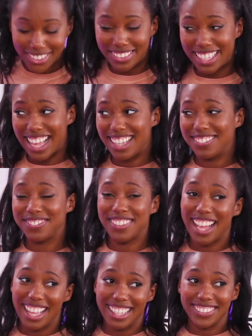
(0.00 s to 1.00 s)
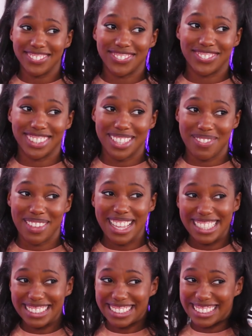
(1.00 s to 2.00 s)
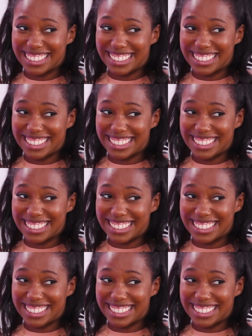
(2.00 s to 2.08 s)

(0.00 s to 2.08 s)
so yeah, five for the pants.